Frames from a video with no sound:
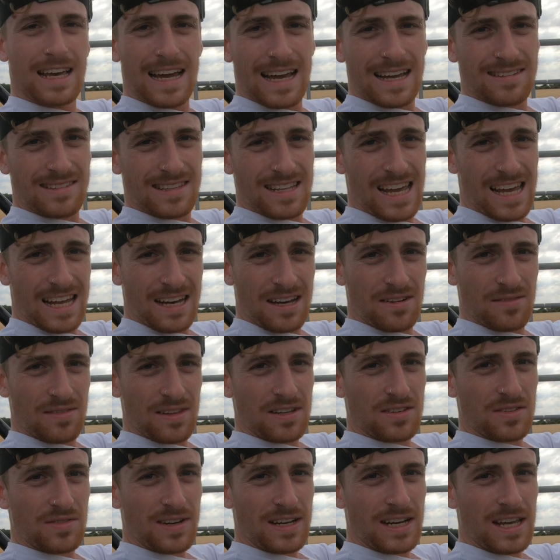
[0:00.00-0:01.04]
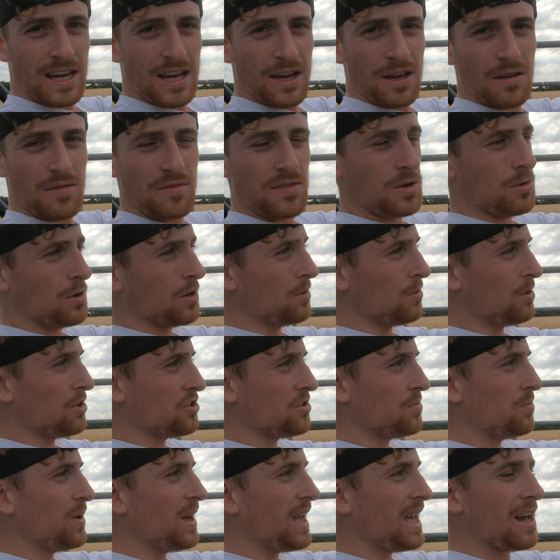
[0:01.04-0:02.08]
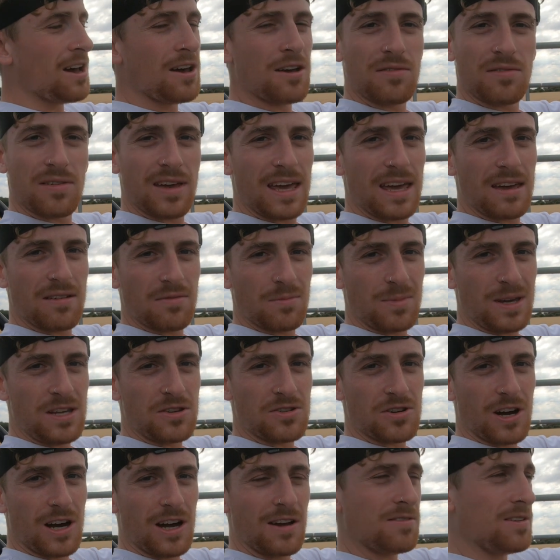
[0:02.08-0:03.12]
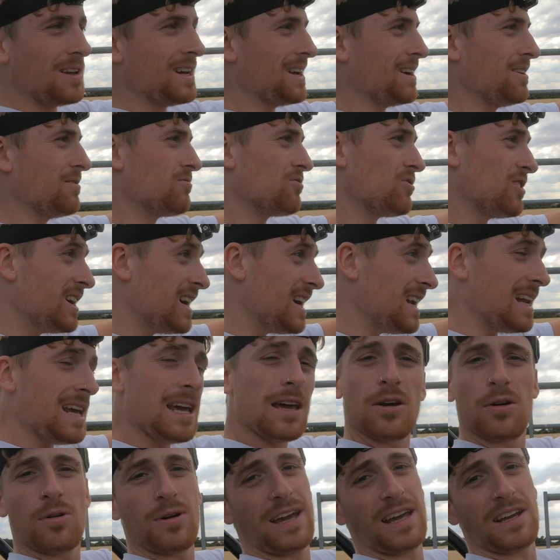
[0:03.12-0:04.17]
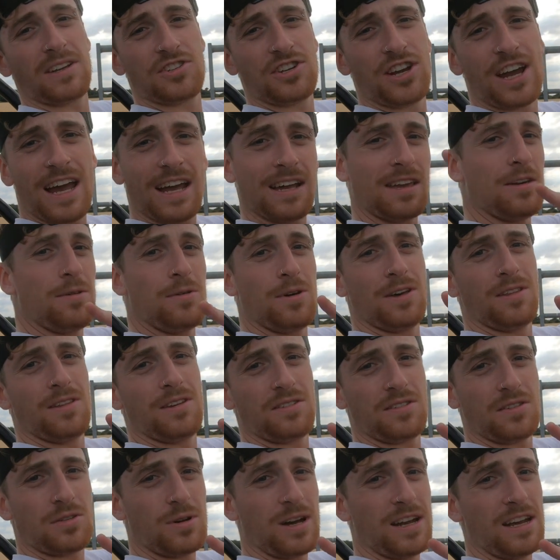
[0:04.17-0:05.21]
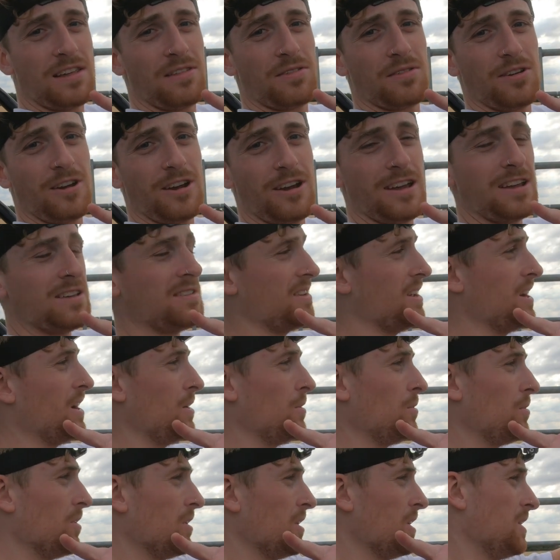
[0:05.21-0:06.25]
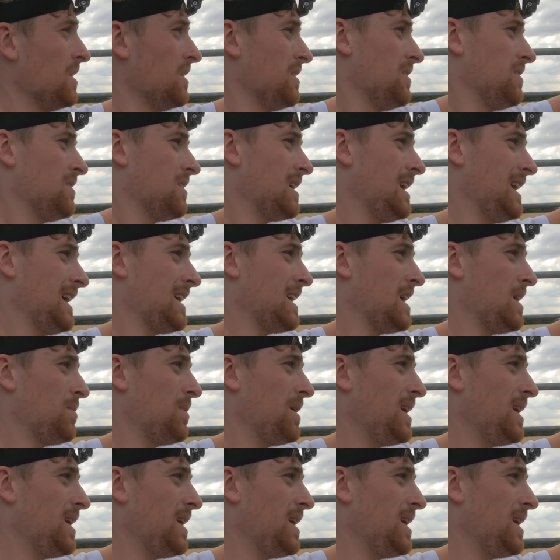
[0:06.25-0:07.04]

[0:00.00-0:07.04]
that is the end of this video. If you want to watch a POV of me driving a really quick Jaguar that's 23 years old, click up